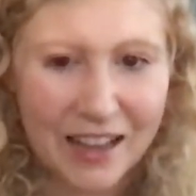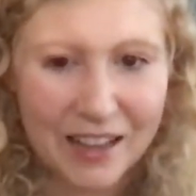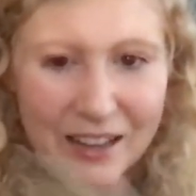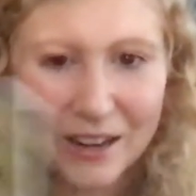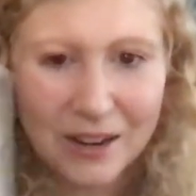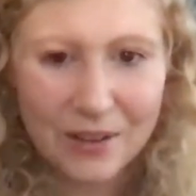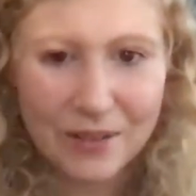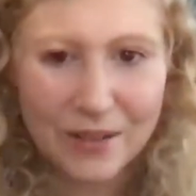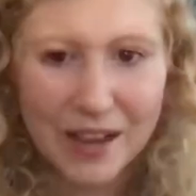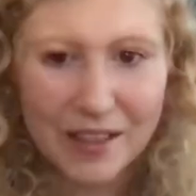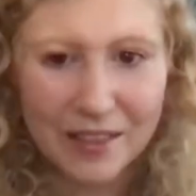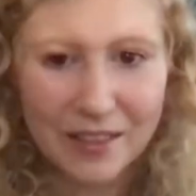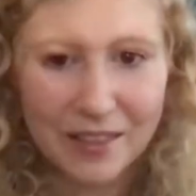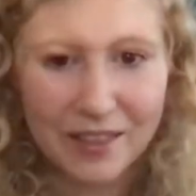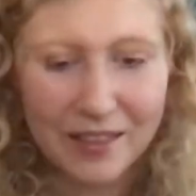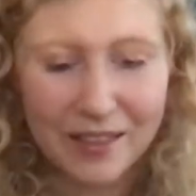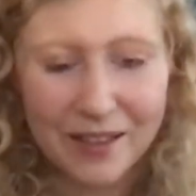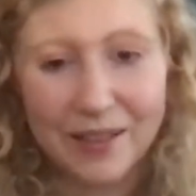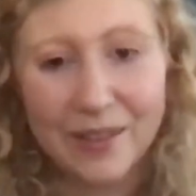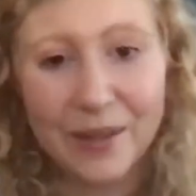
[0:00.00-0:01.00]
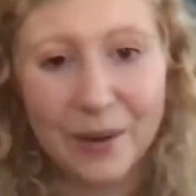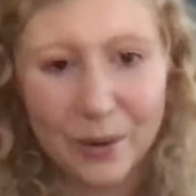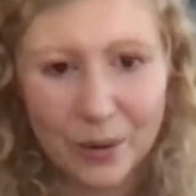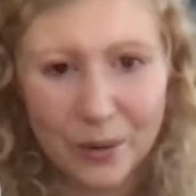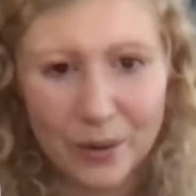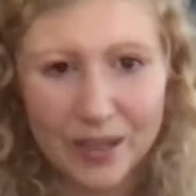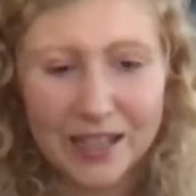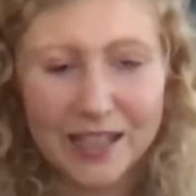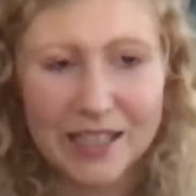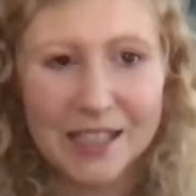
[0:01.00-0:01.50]
You know, and the the
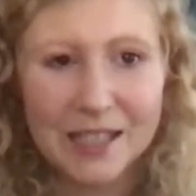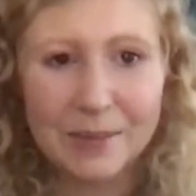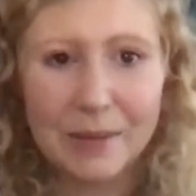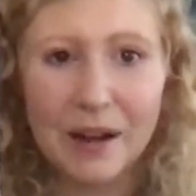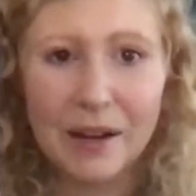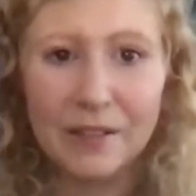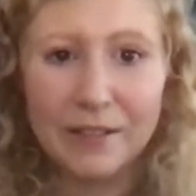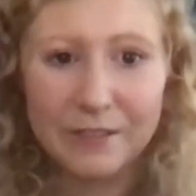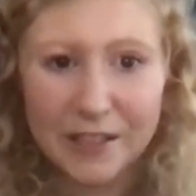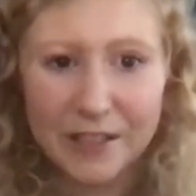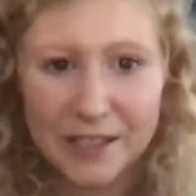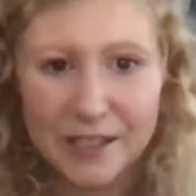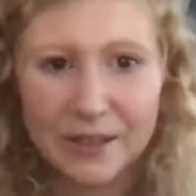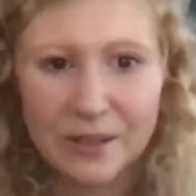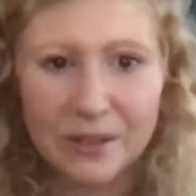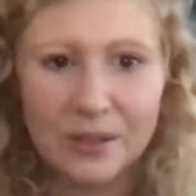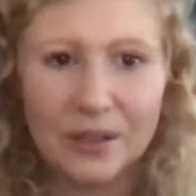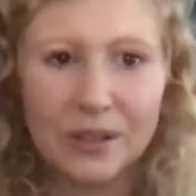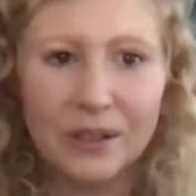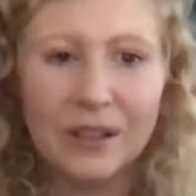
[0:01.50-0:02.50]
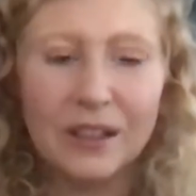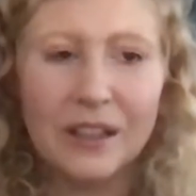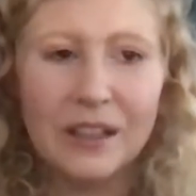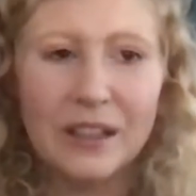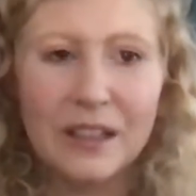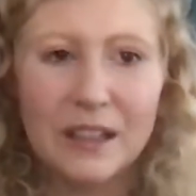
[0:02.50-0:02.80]
coin is about physical